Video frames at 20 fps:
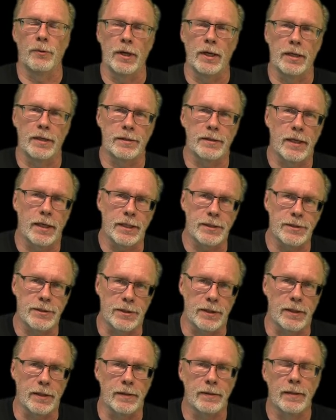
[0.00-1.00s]
the way to
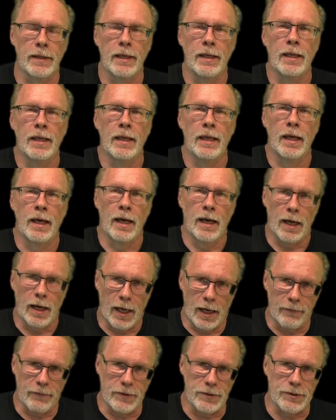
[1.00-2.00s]
test it.
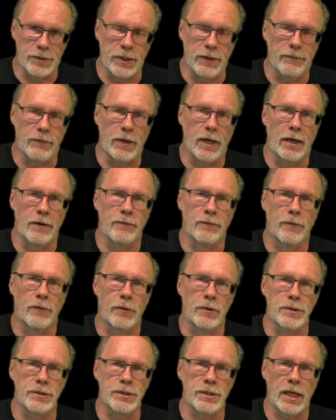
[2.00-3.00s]
Obviously, if you got
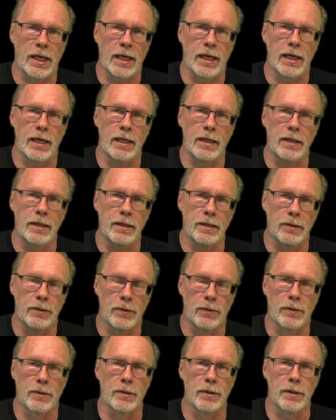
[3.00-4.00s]
Forescan
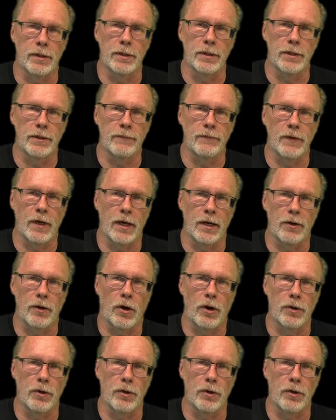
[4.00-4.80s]
or you've got